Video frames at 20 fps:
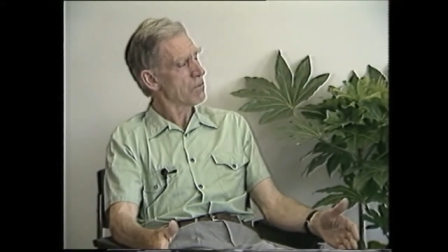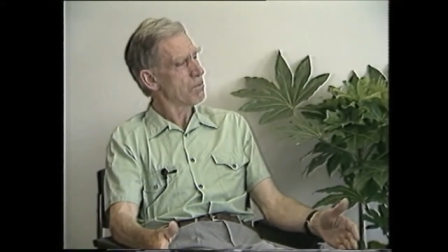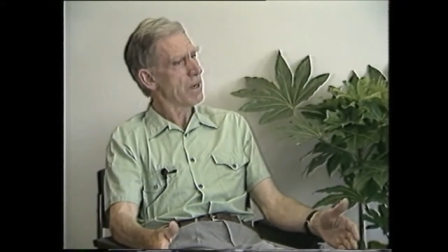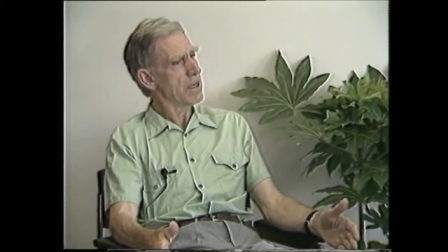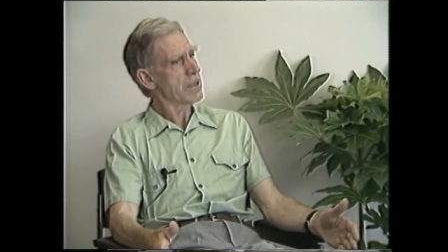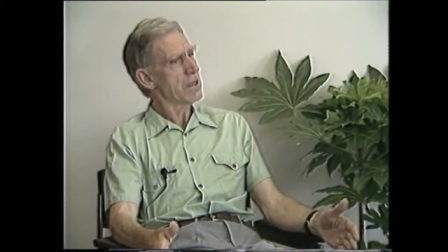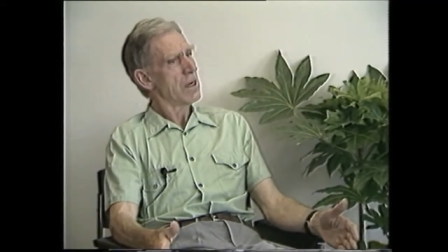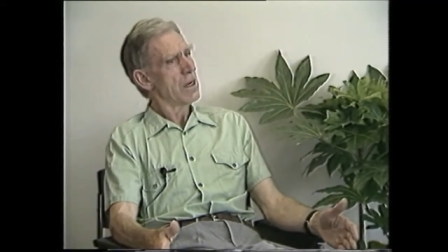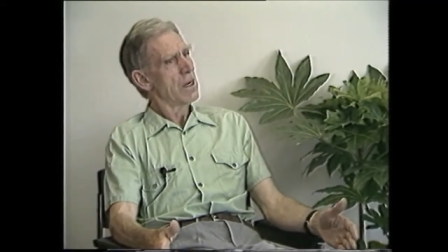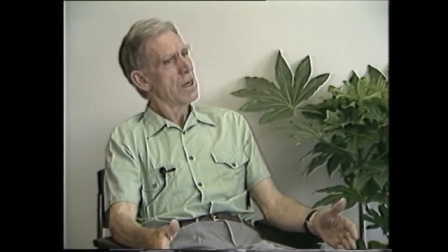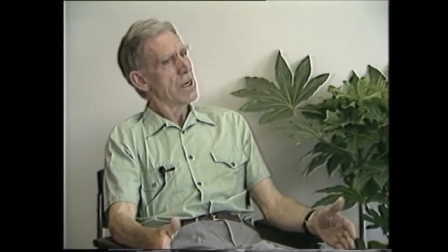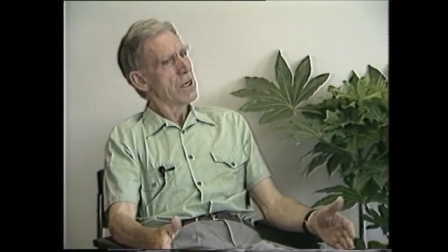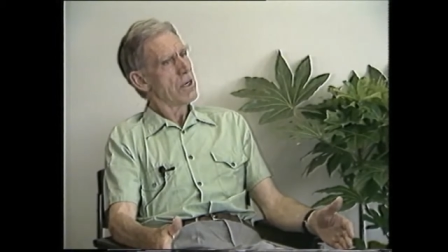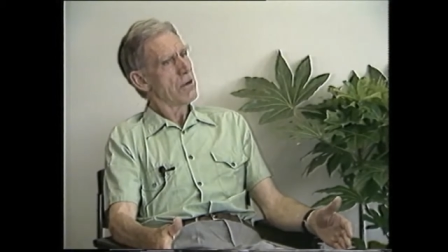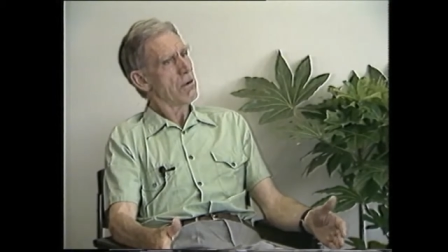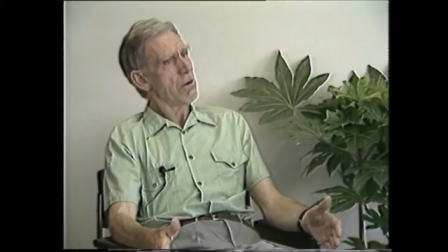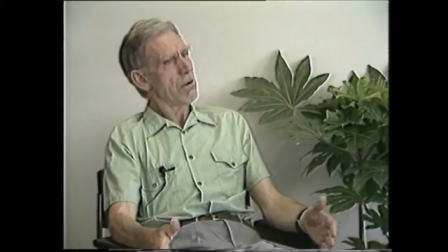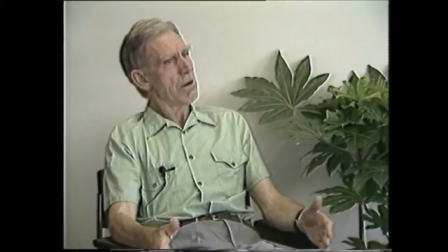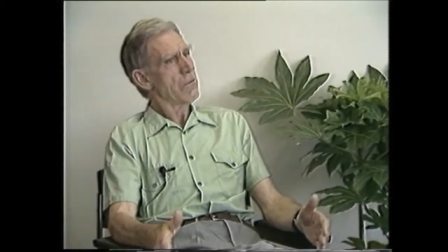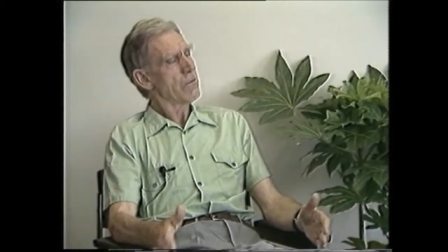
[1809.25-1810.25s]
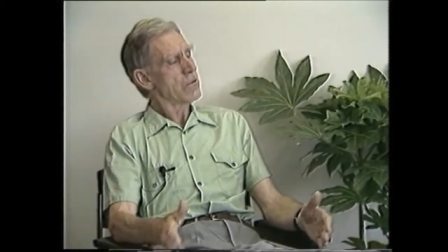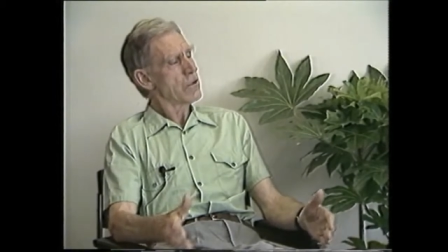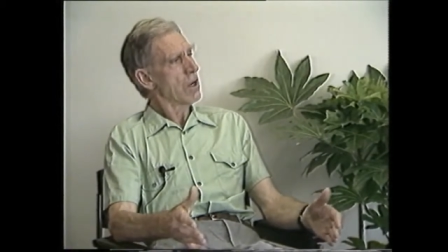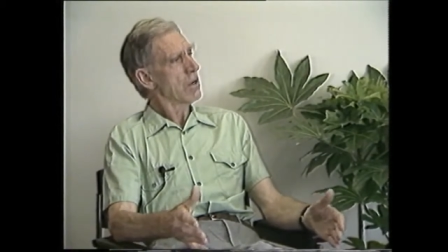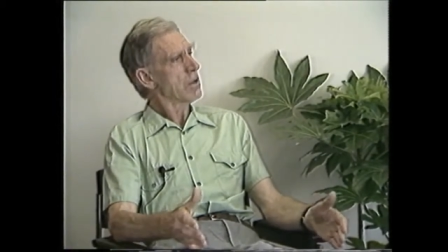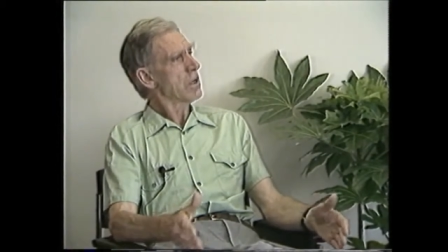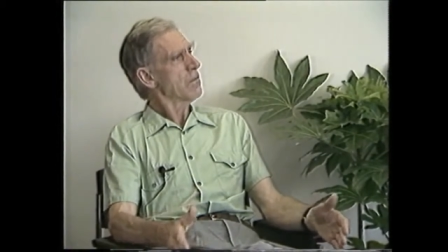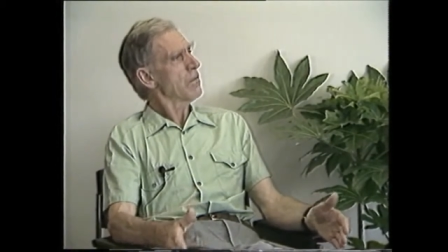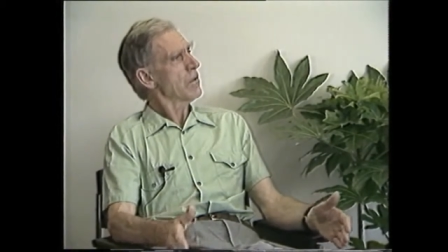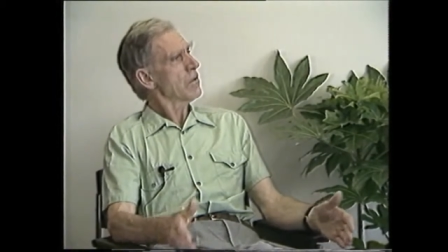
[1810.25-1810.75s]
But you know, if
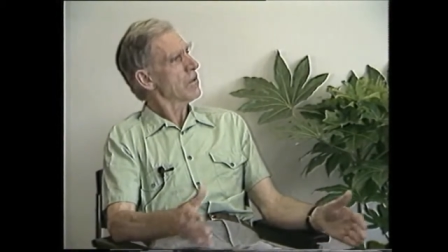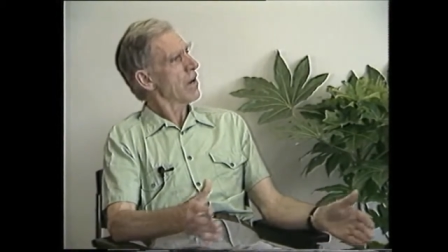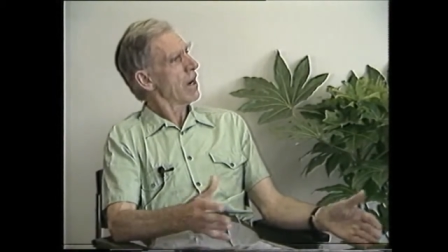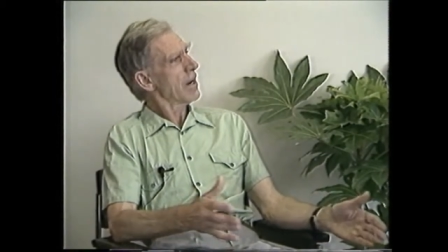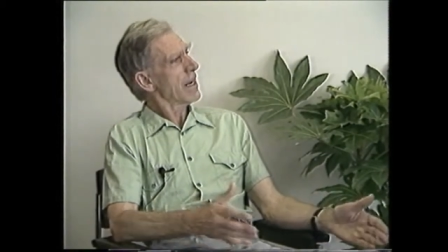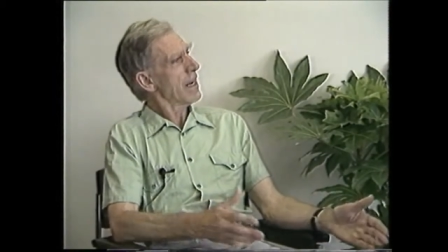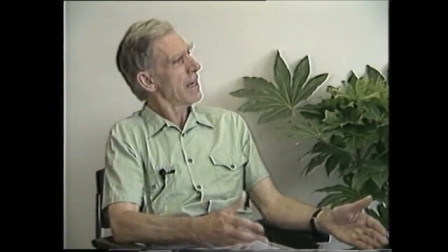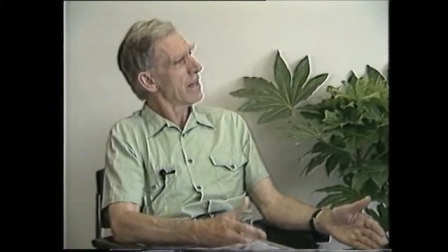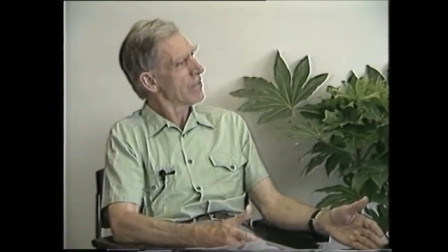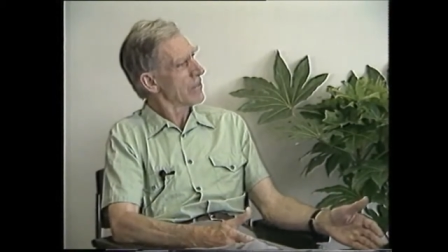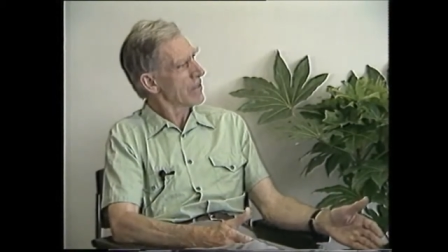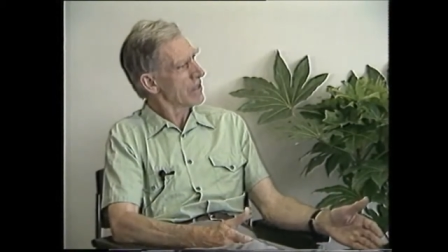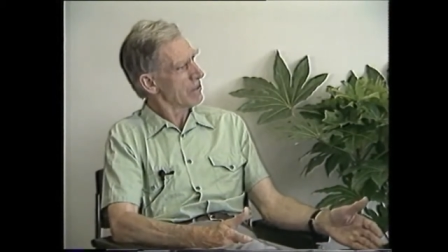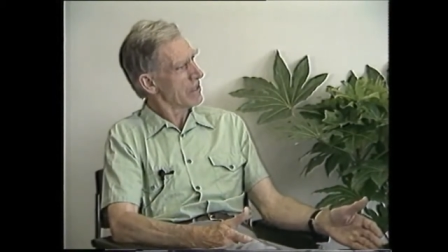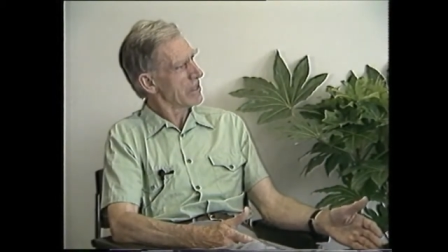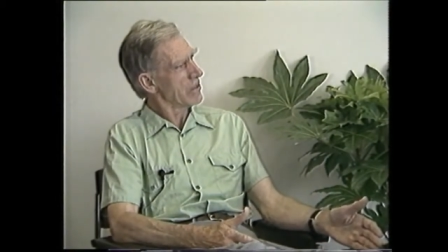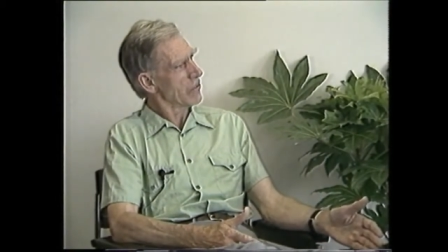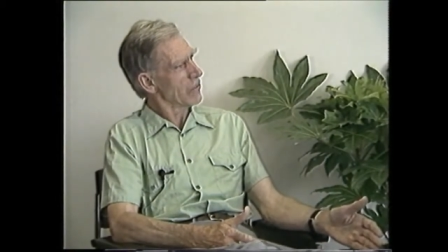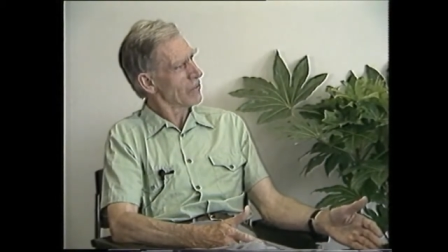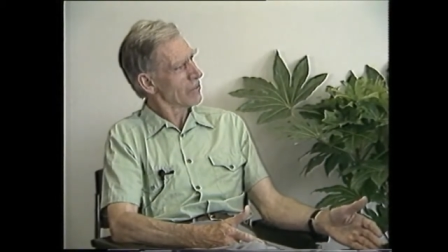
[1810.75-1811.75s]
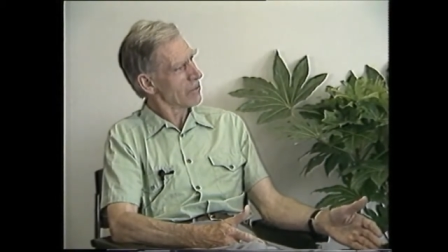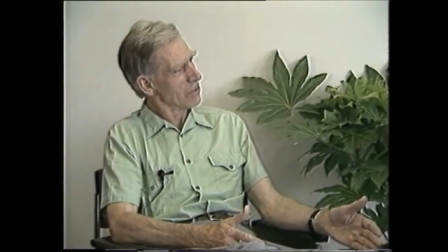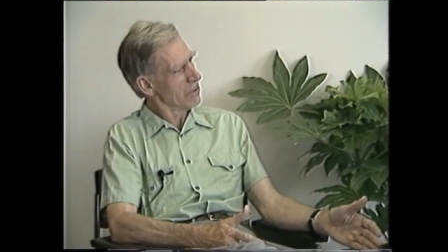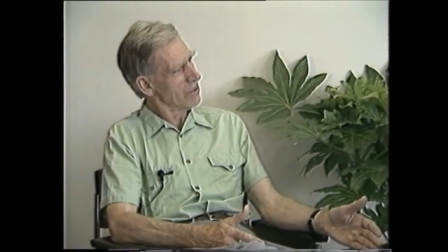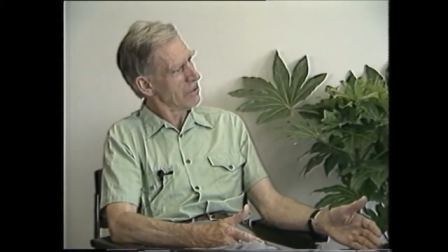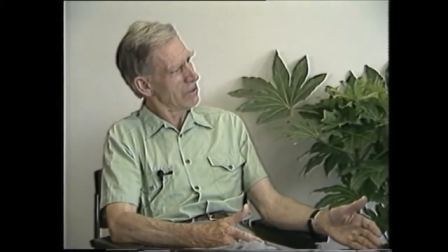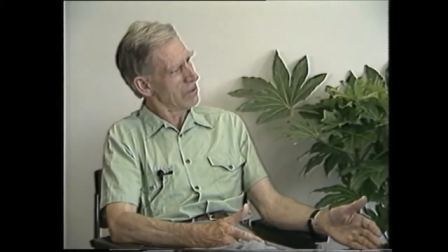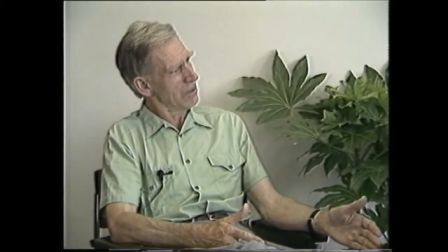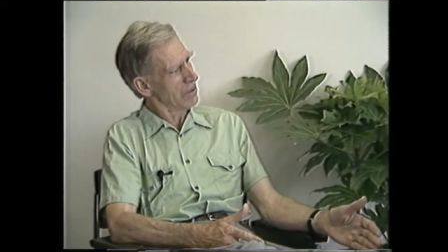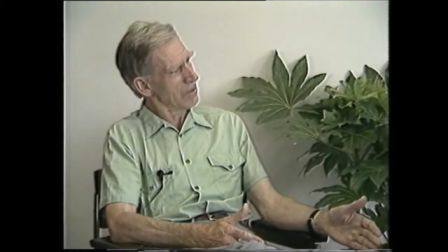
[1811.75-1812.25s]
geography is not healthy in the
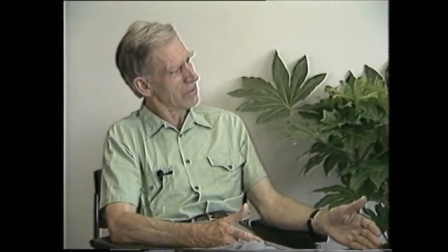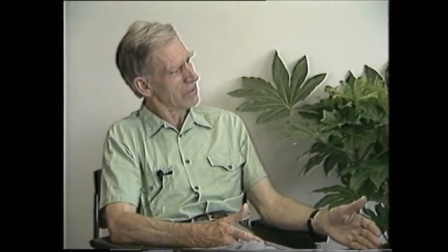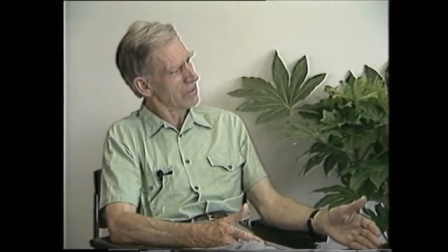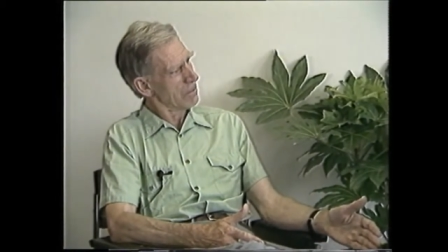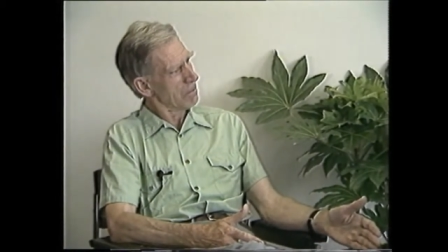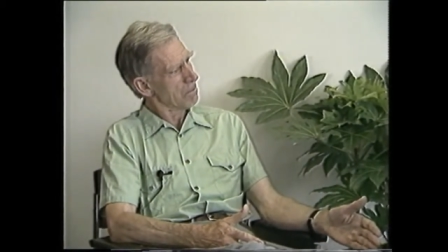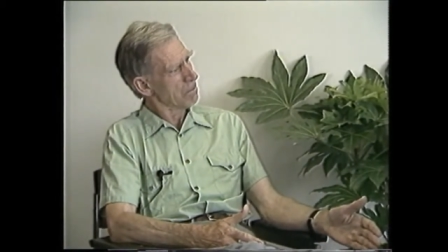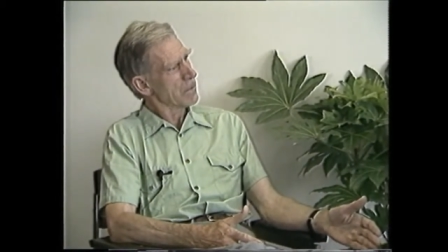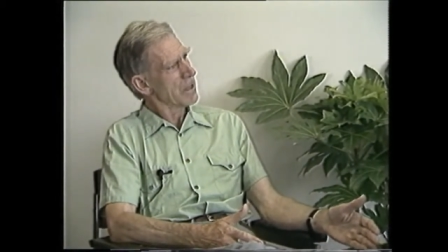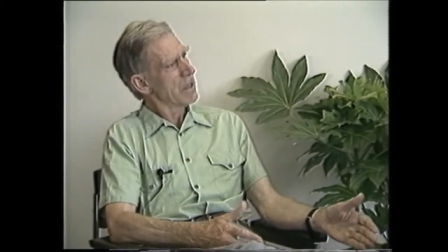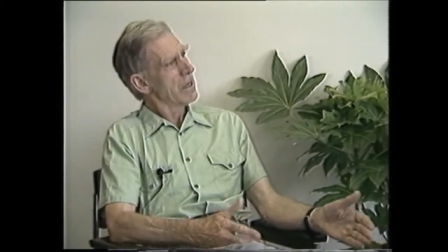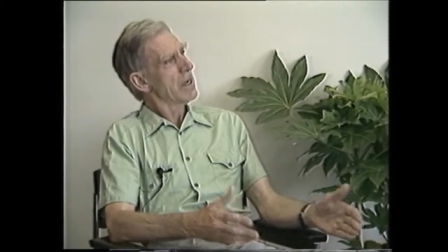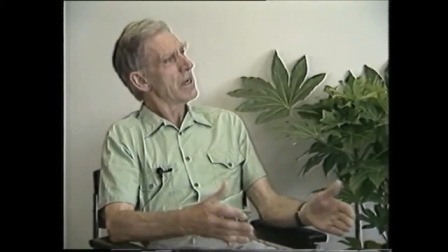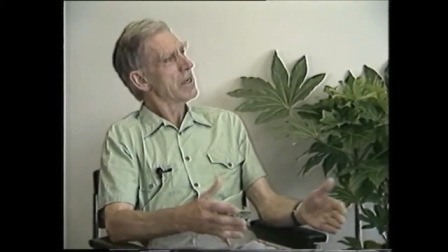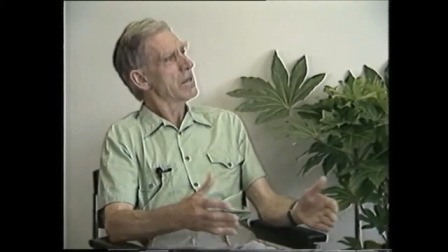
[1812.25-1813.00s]
schools, yes.